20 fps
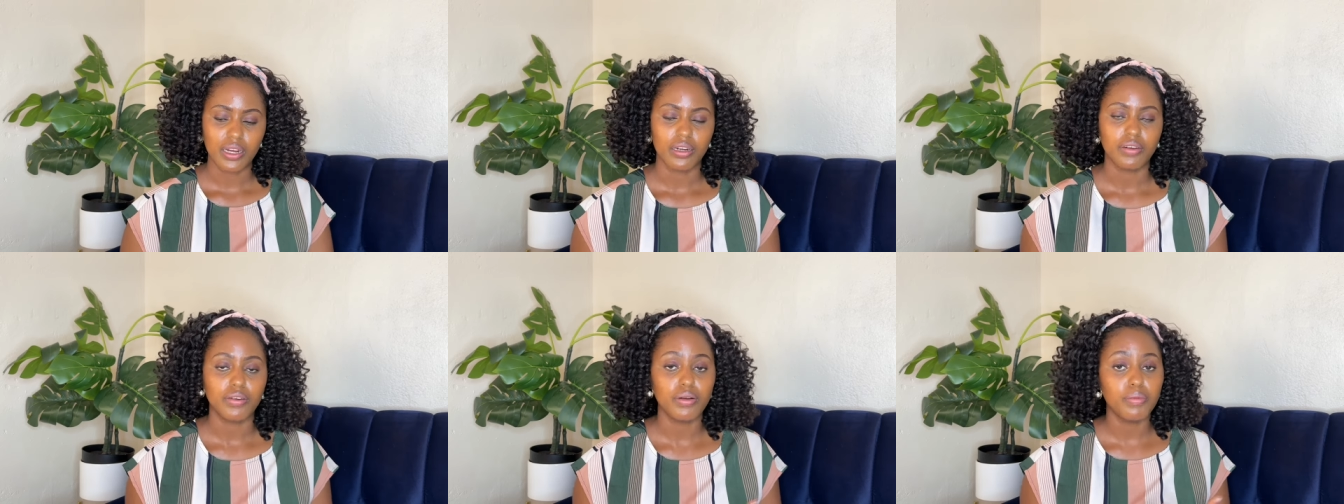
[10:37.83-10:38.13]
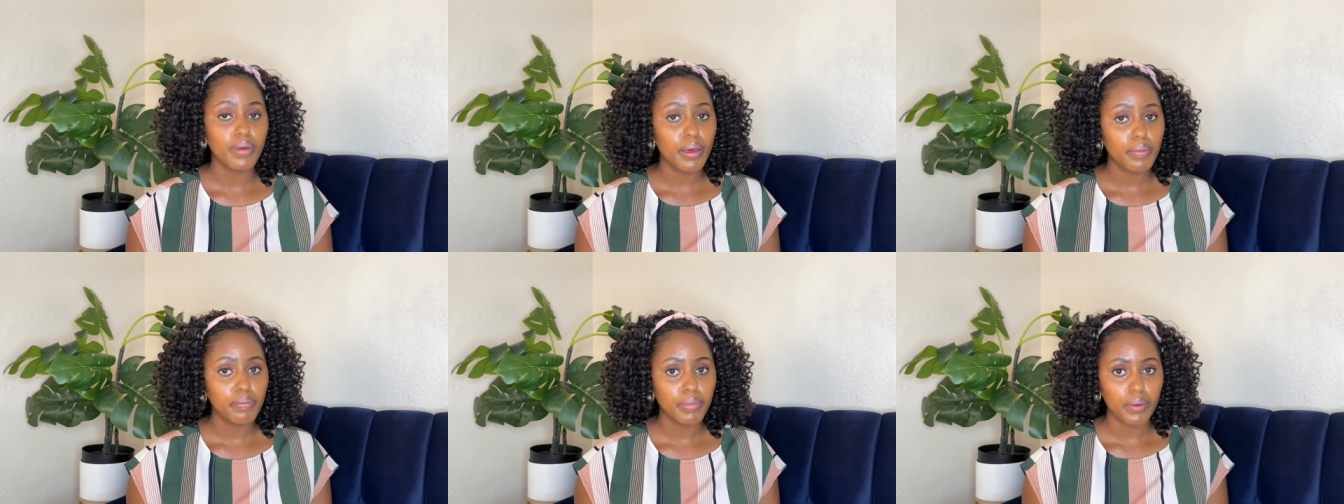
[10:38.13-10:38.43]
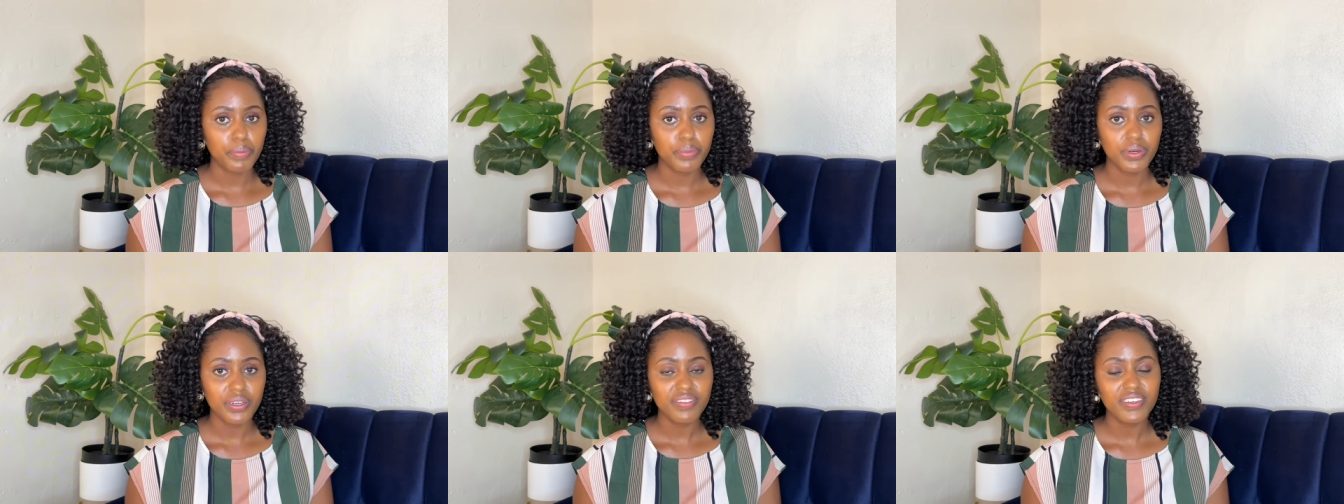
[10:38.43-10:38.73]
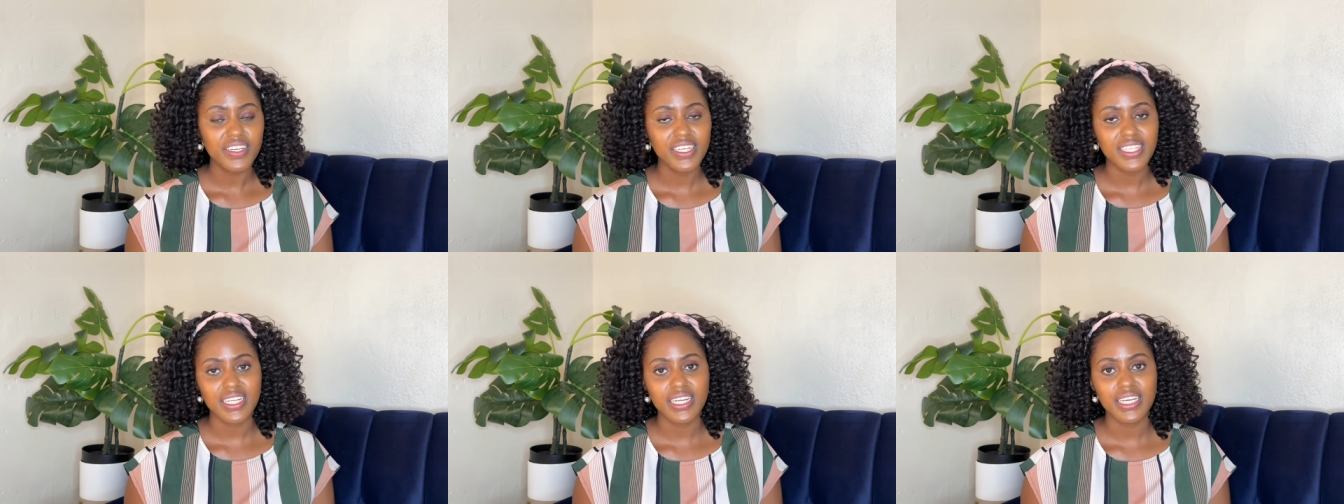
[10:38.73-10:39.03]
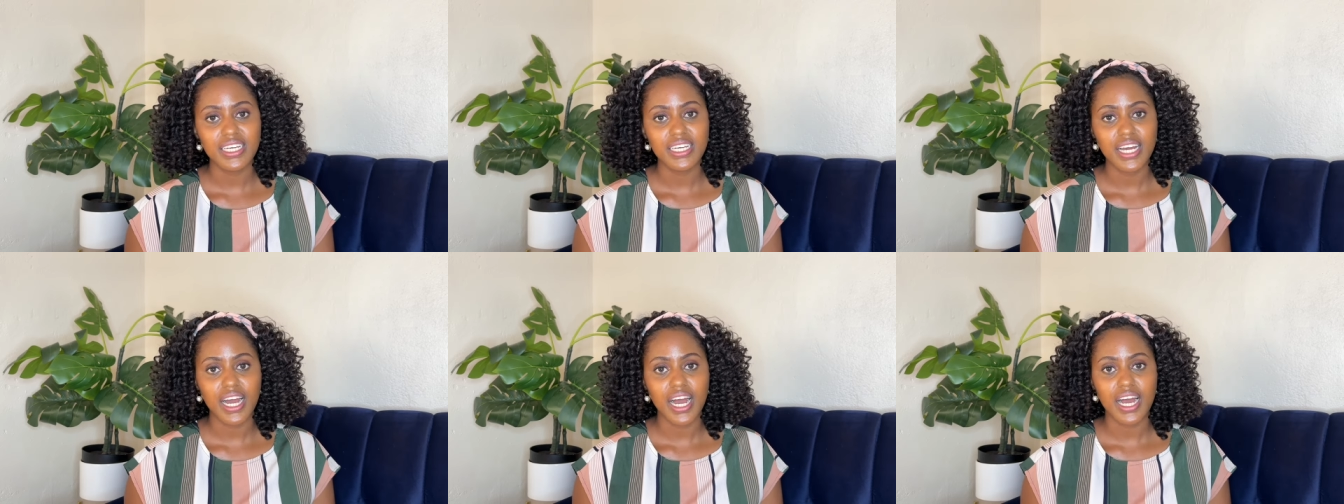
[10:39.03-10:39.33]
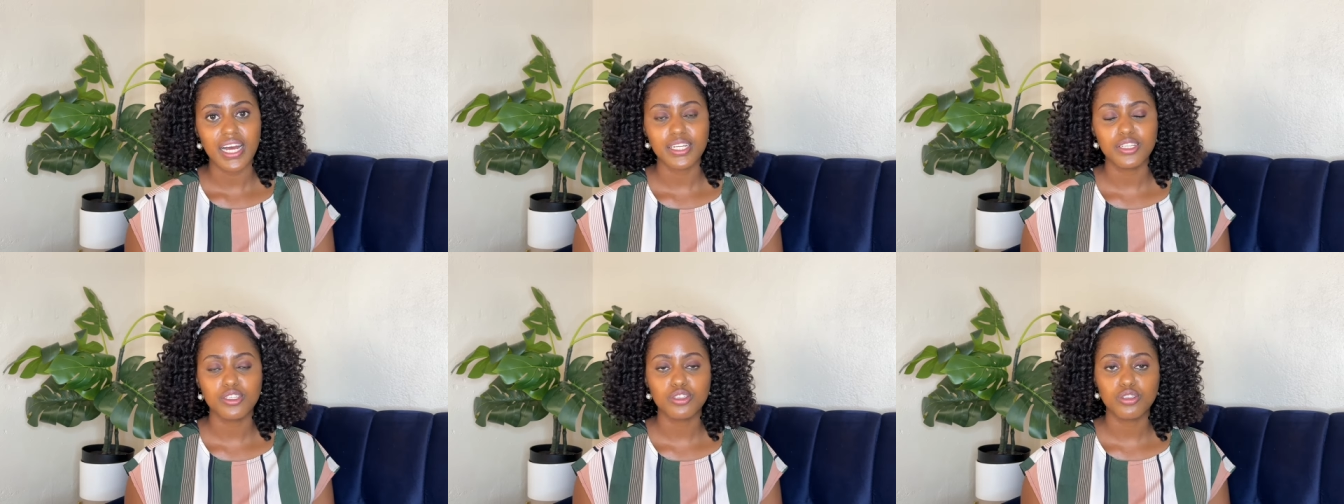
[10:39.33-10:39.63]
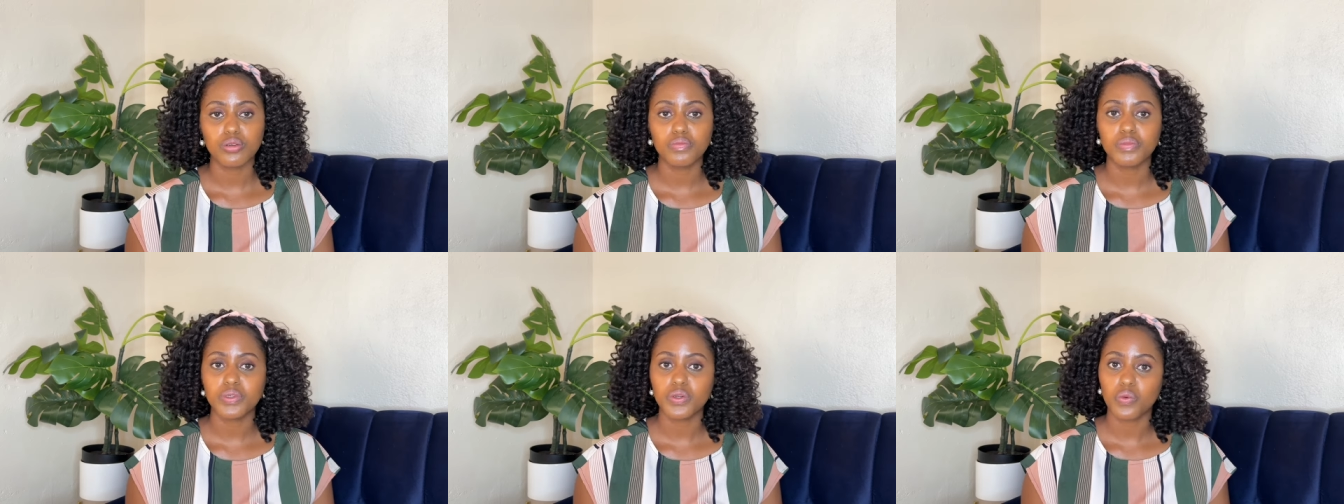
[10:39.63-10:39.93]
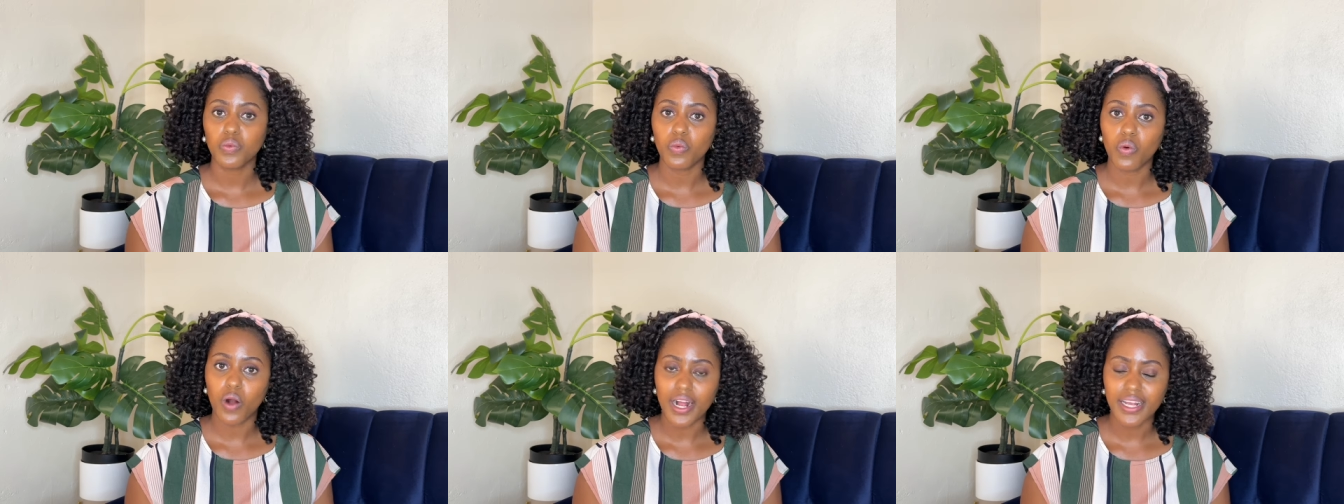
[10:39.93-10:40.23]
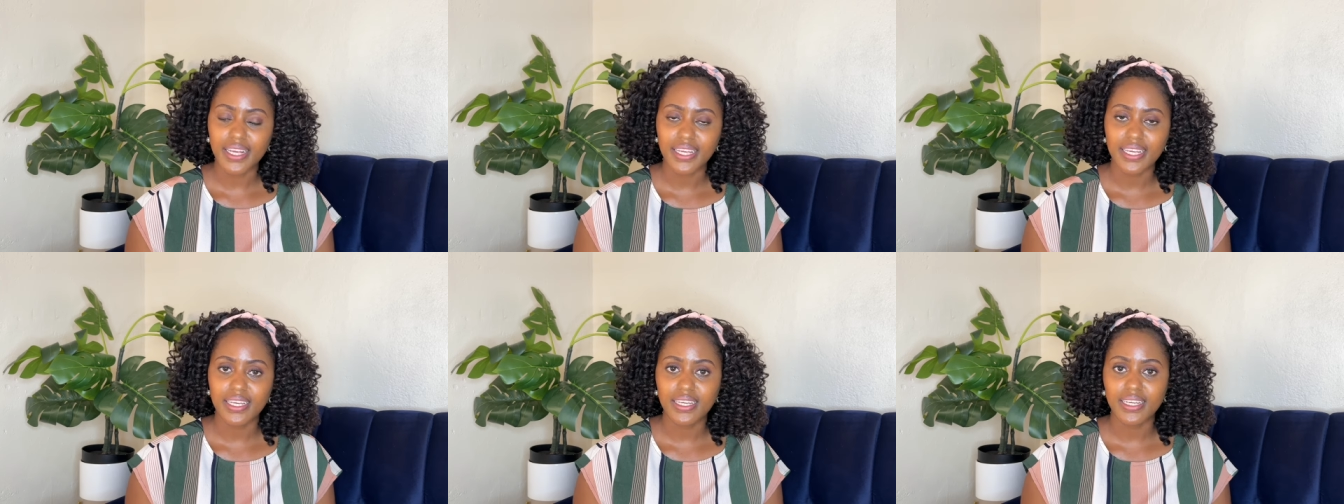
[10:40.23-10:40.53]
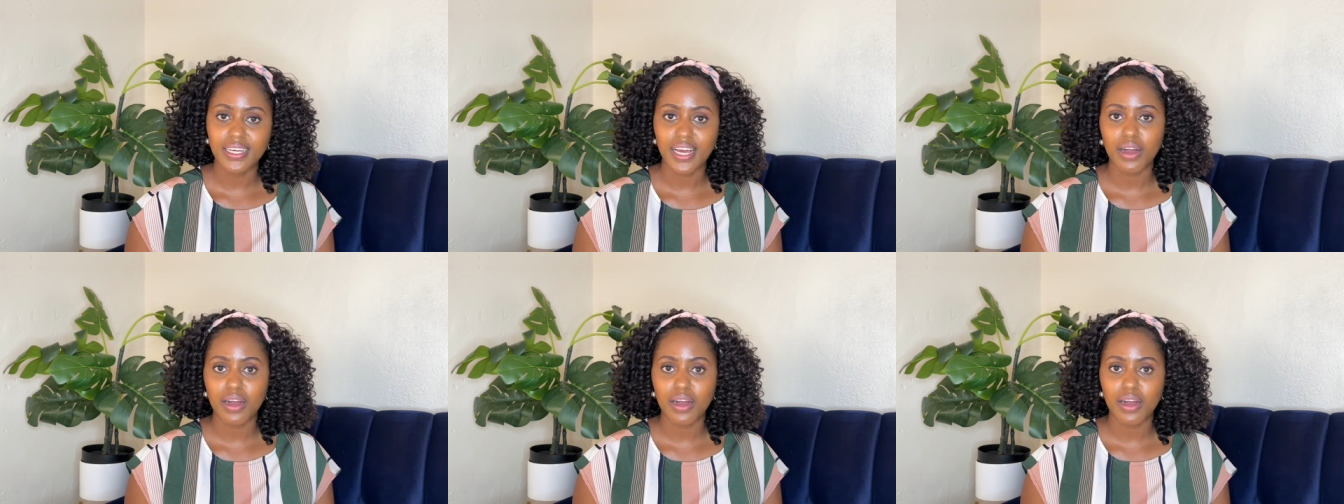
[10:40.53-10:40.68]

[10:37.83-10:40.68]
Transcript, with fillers: Remember, previously I had stopped working,